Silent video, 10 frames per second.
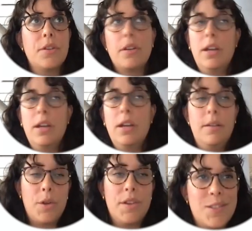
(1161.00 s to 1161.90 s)

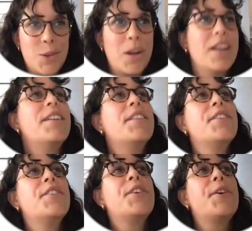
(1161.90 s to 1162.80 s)
employees, sorry.
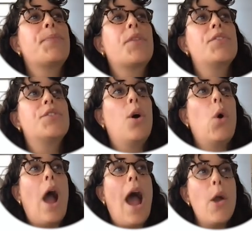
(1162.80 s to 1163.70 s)

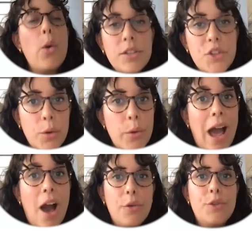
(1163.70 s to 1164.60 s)
So I will show you
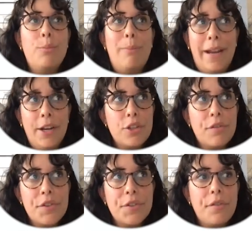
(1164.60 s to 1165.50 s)
how to manage,
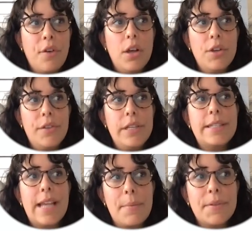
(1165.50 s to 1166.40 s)
first of all,
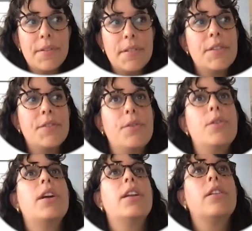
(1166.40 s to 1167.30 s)
these absences. So
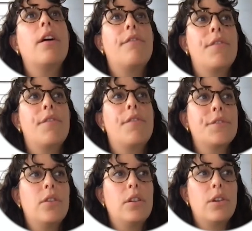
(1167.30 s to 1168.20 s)
you can, first of
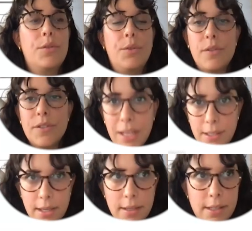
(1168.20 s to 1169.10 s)
all, go to the
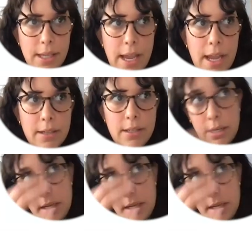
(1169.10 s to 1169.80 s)
settings and